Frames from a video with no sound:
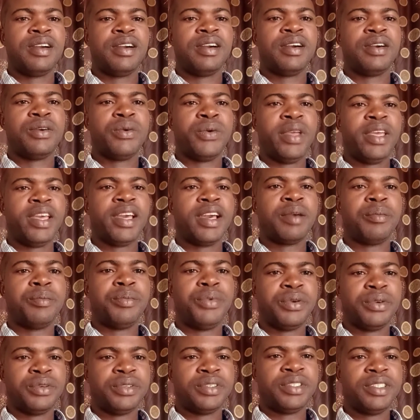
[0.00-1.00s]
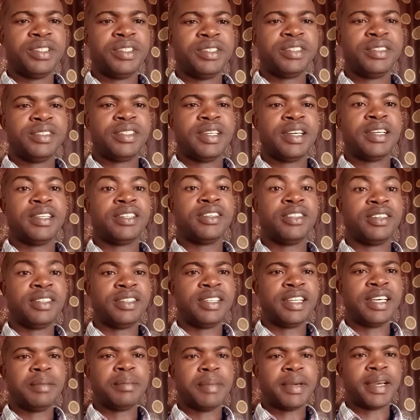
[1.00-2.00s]
We are building an
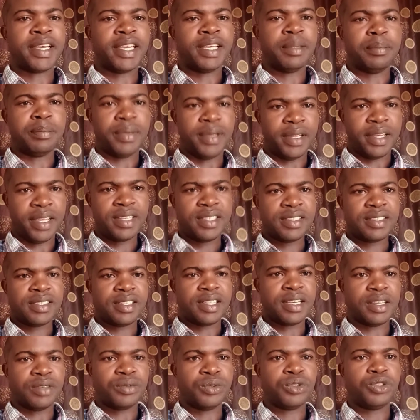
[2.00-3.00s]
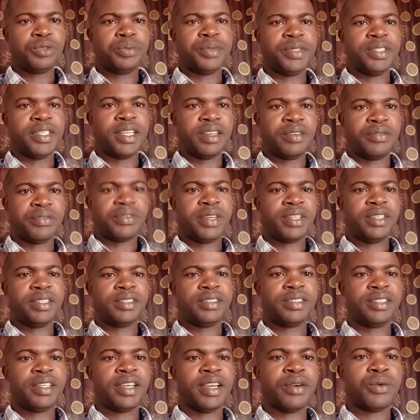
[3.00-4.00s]
online marketplace that would be
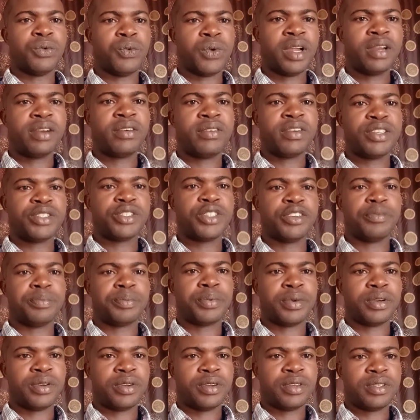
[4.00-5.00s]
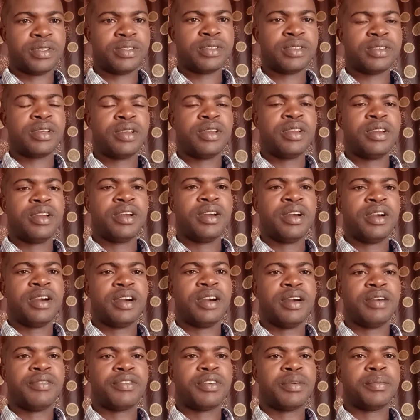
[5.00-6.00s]
delivering a wide range of products
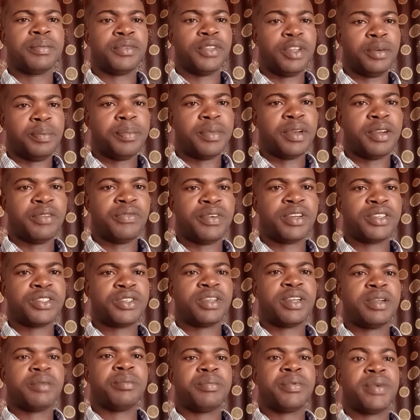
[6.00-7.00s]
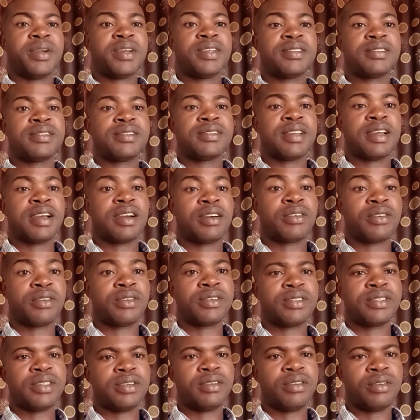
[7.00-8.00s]
from top manufacturing brands
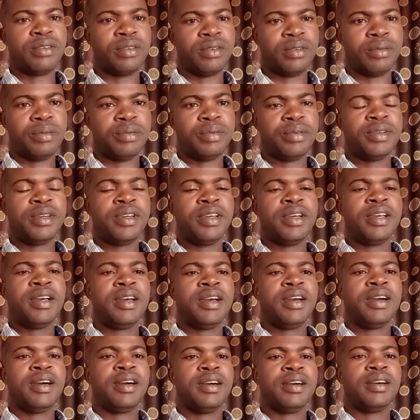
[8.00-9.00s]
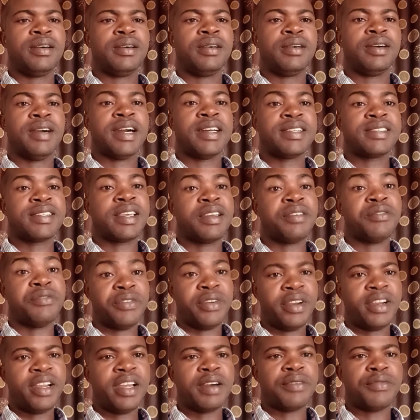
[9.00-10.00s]
across the group at a
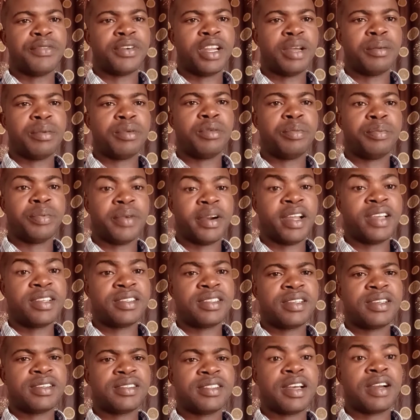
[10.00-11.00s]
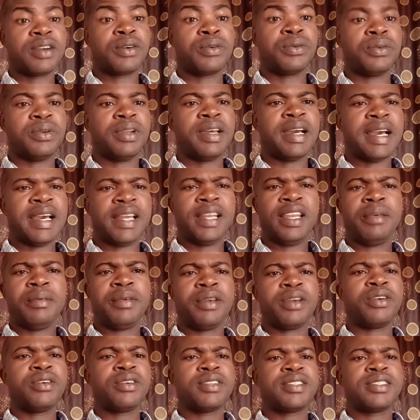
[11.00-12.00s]
very affordable prices that could hardly
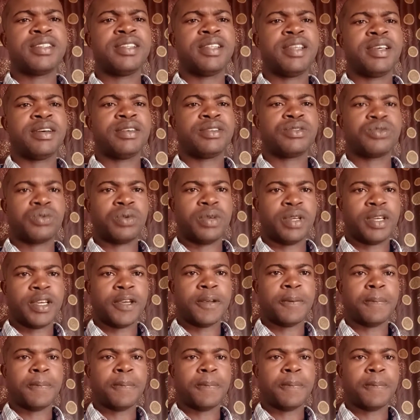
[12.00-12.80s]
be gotten elsewhere.